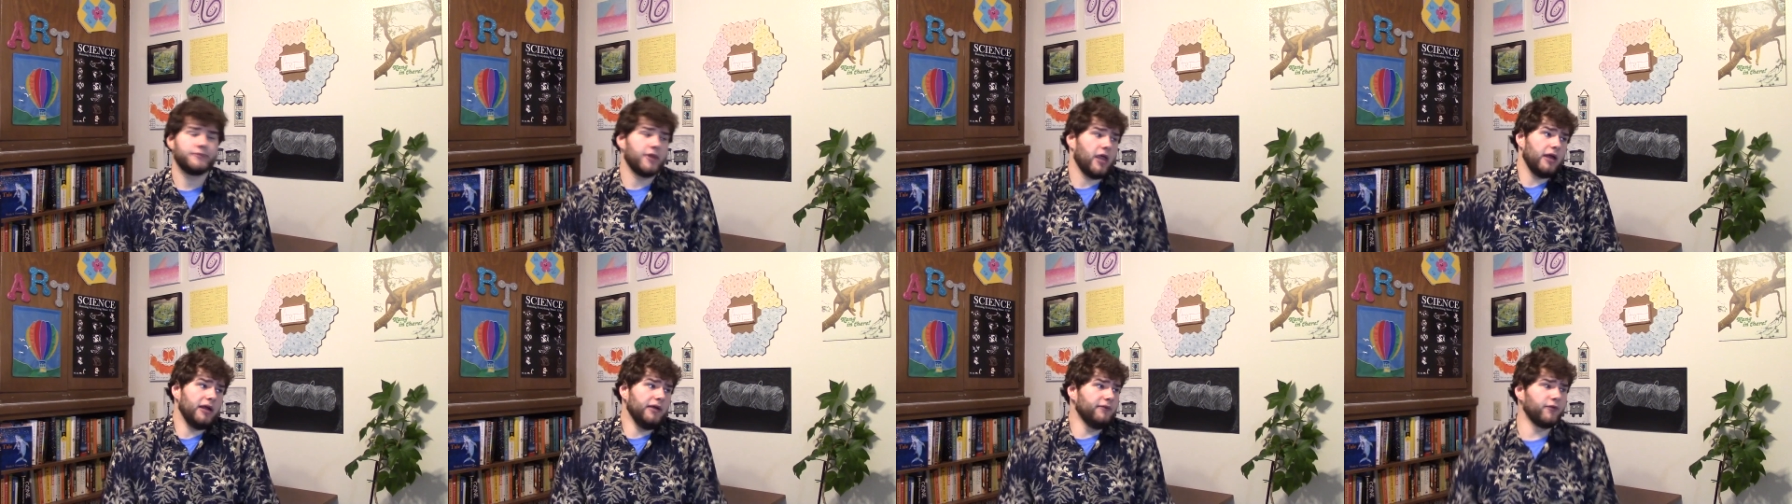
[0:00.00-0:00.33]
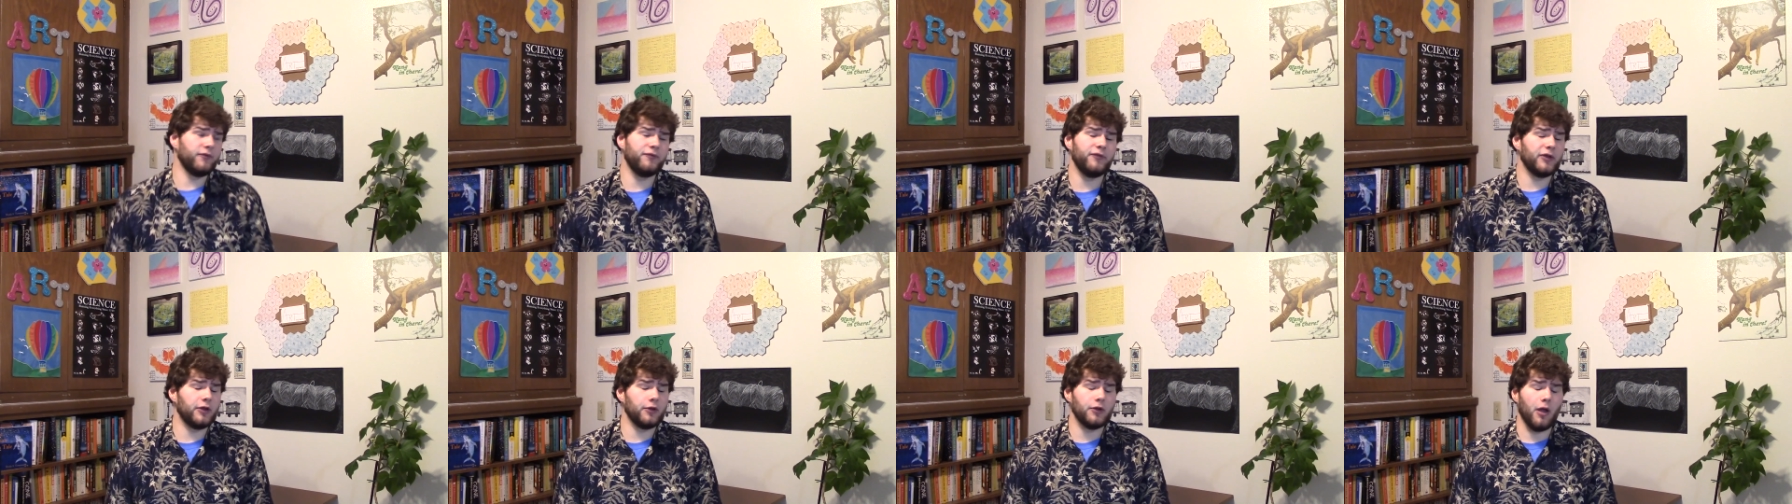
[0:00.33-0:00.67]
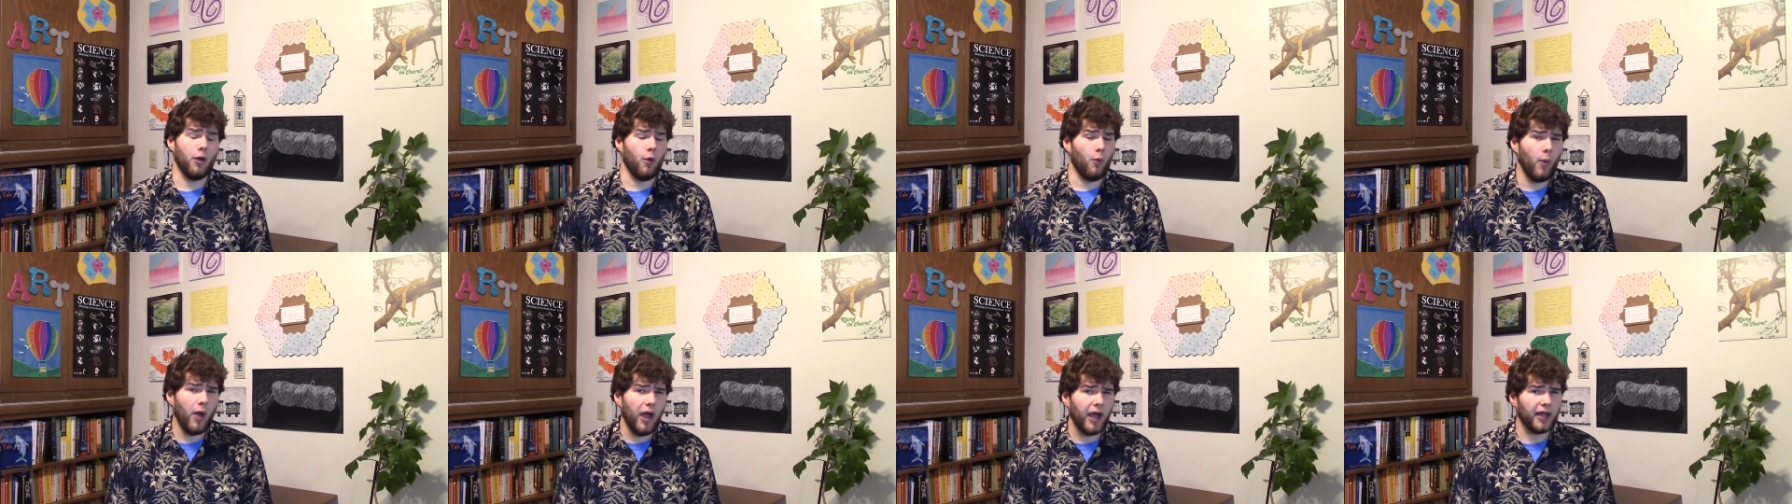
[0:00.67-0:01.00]
I never figured
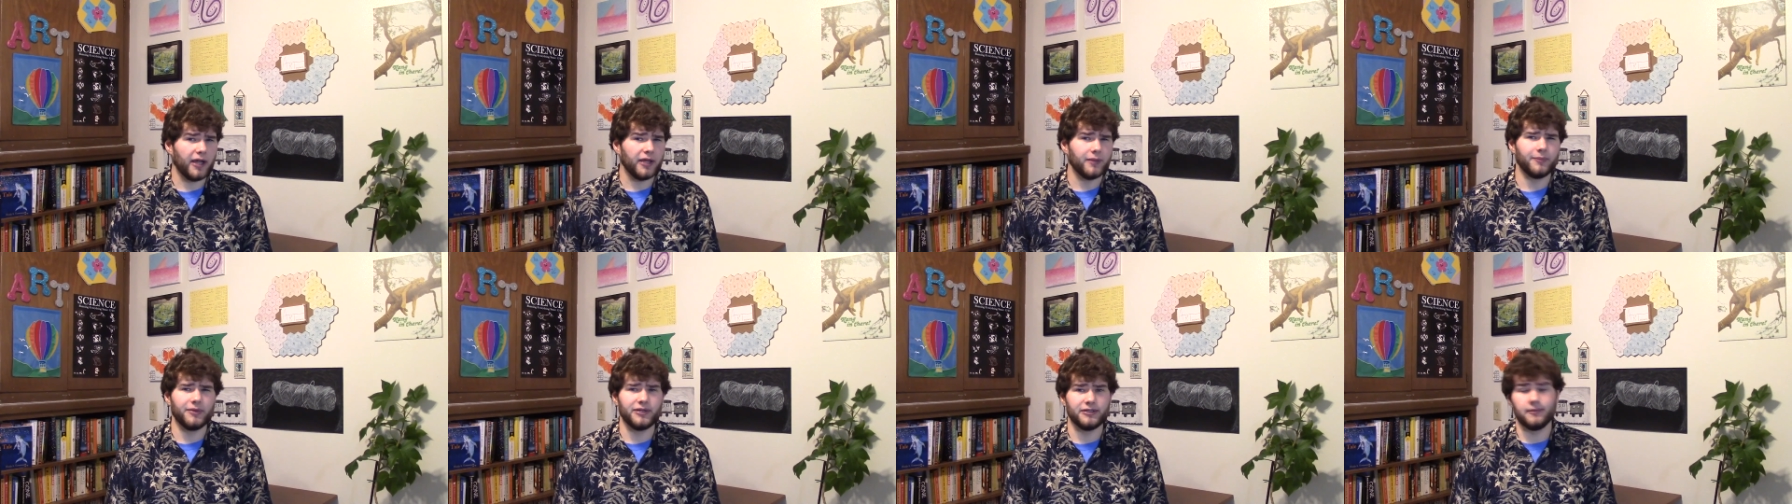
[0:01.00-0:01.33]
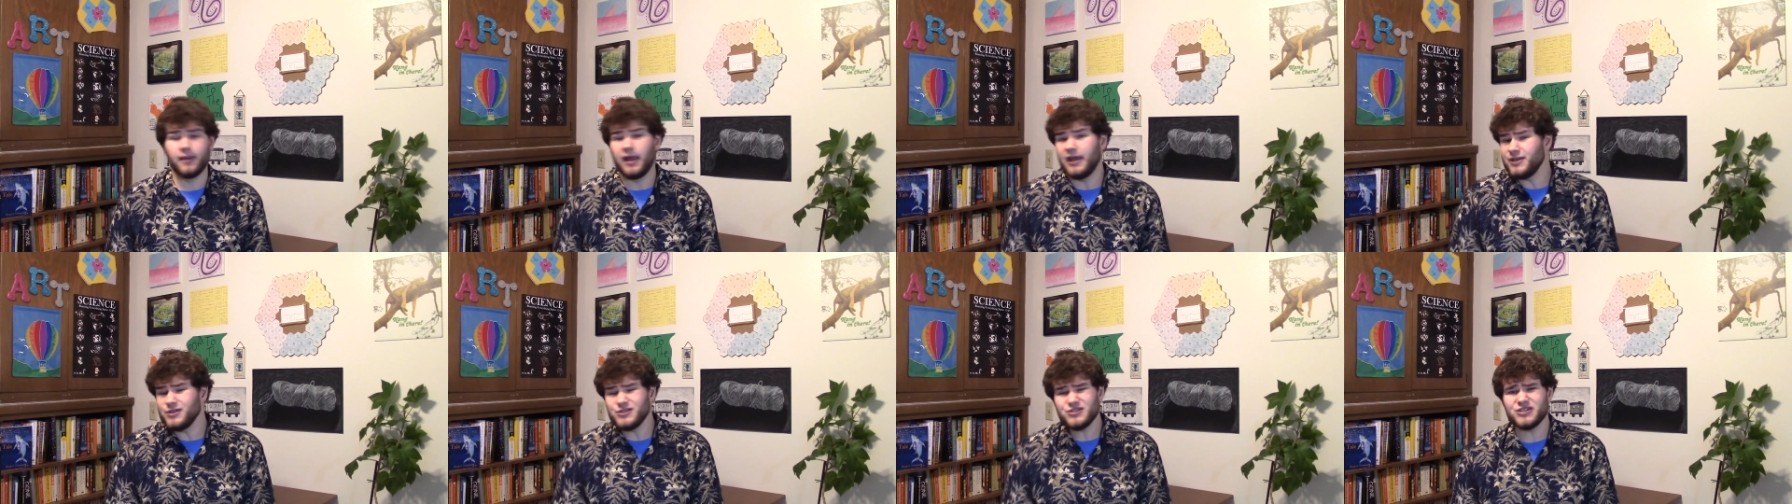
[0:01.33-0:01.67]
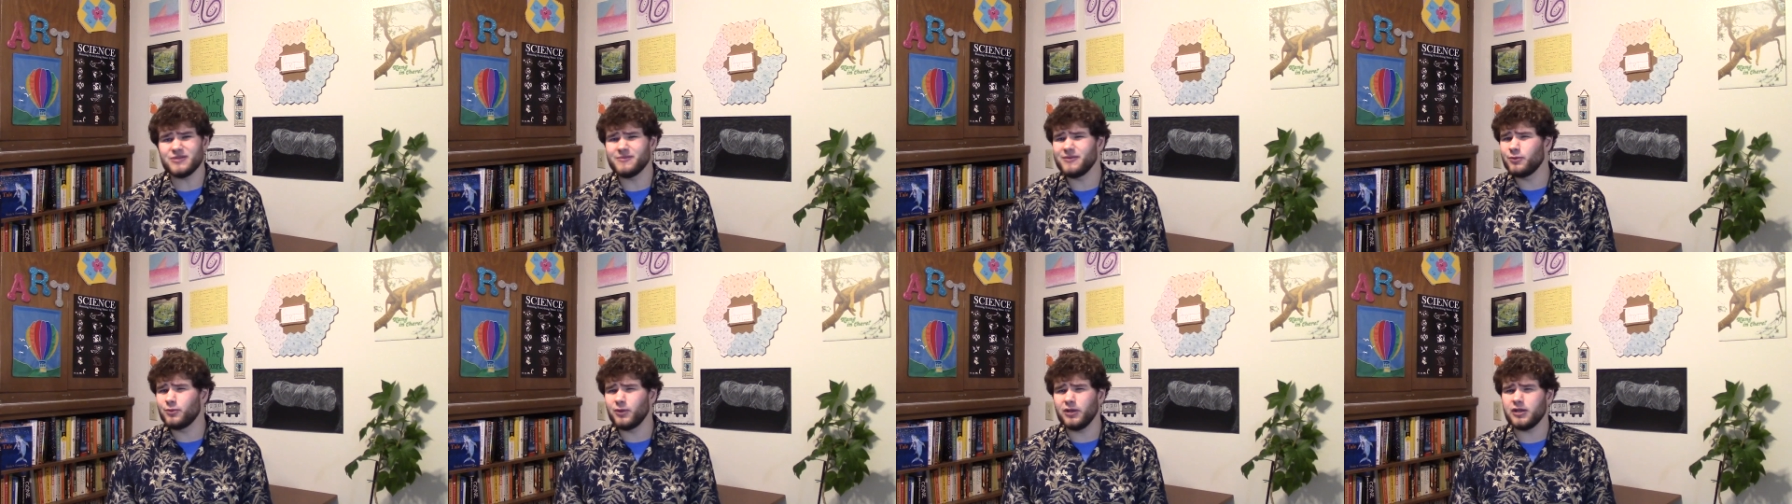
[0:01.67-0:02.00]
out why, but I used
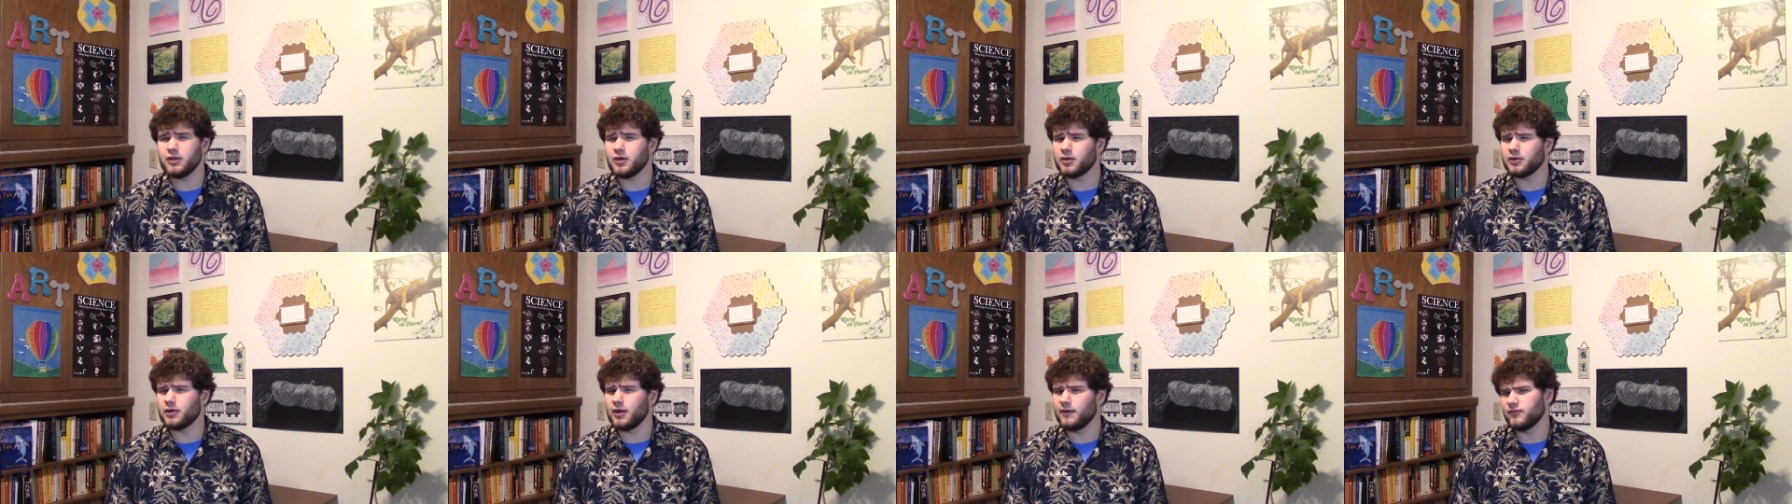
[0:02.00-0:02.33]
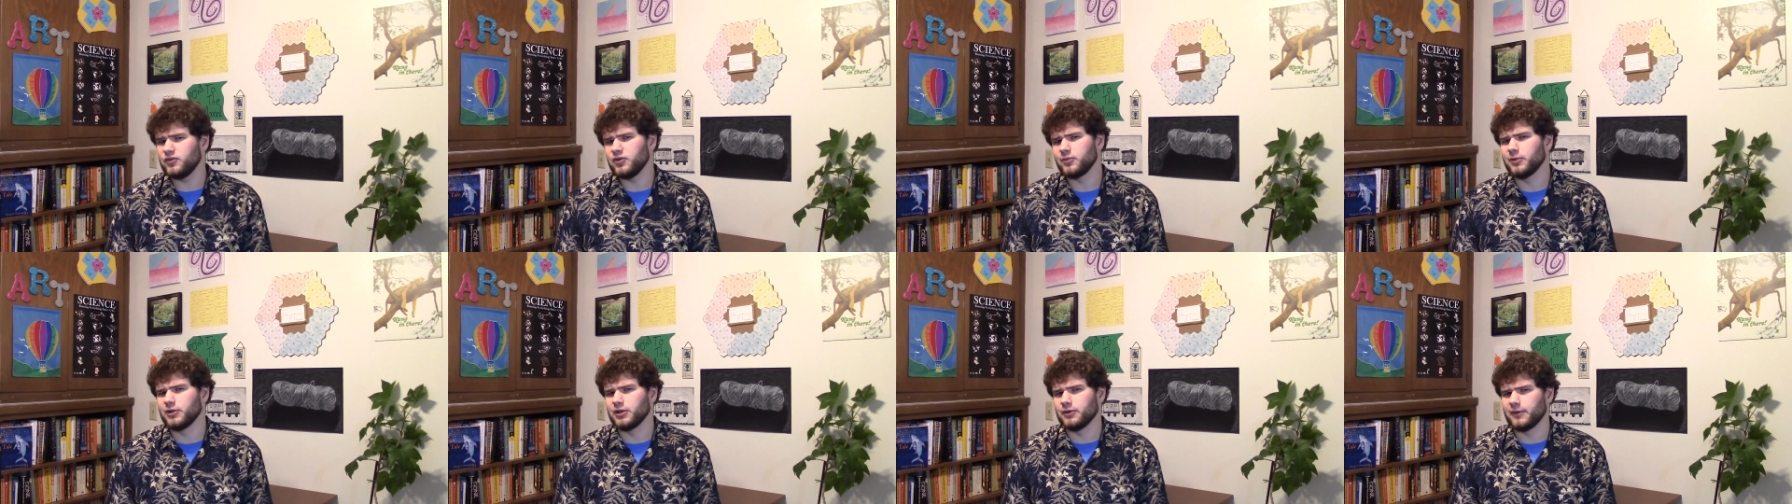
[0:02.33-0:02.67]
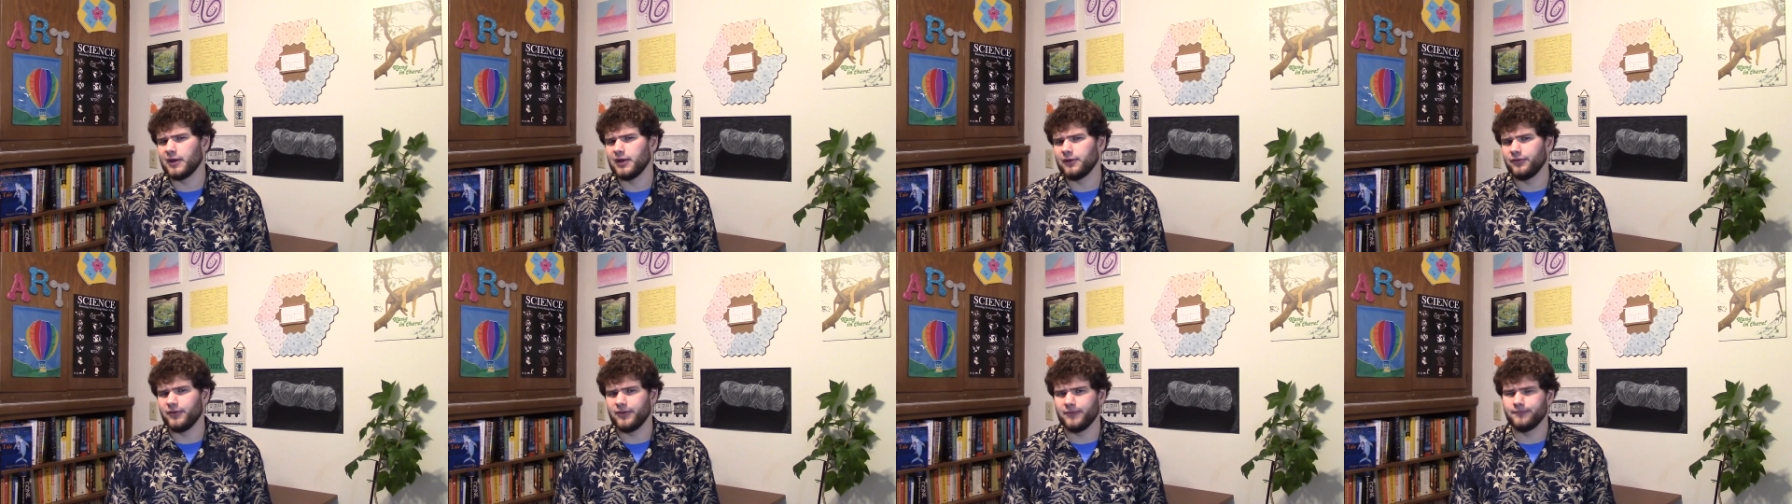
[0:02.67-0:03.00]
to be really uncomfortable
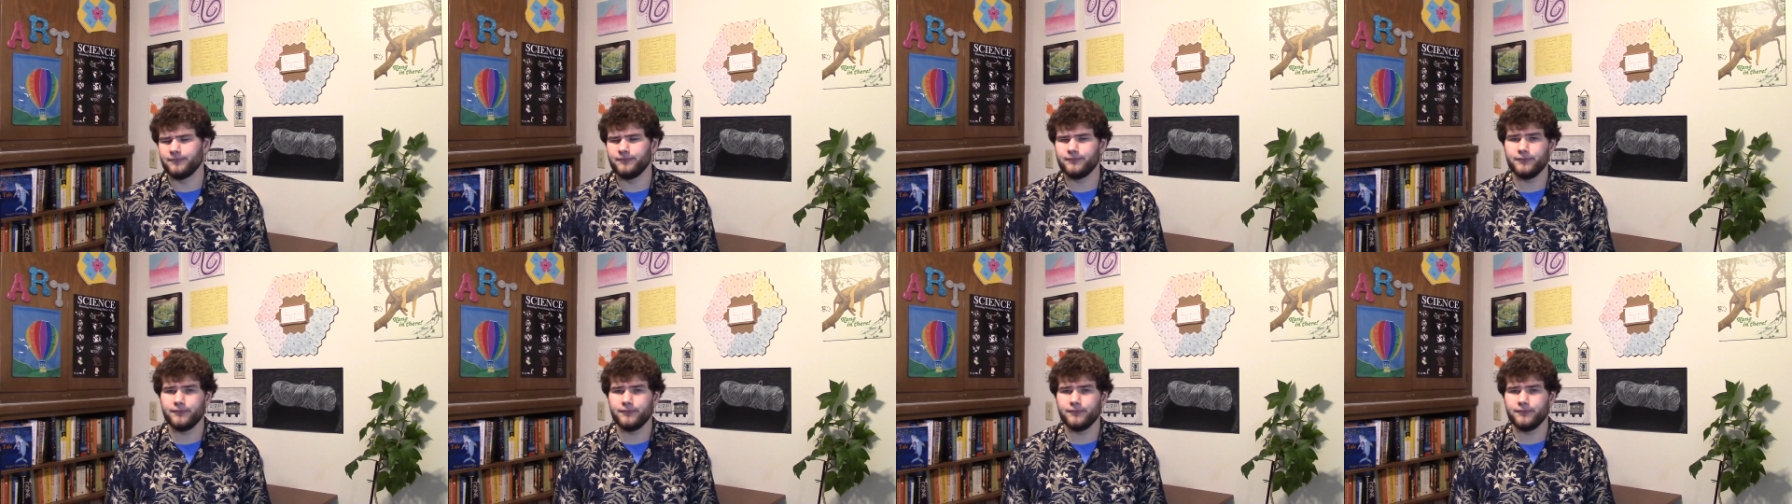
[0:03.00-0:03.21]
around them.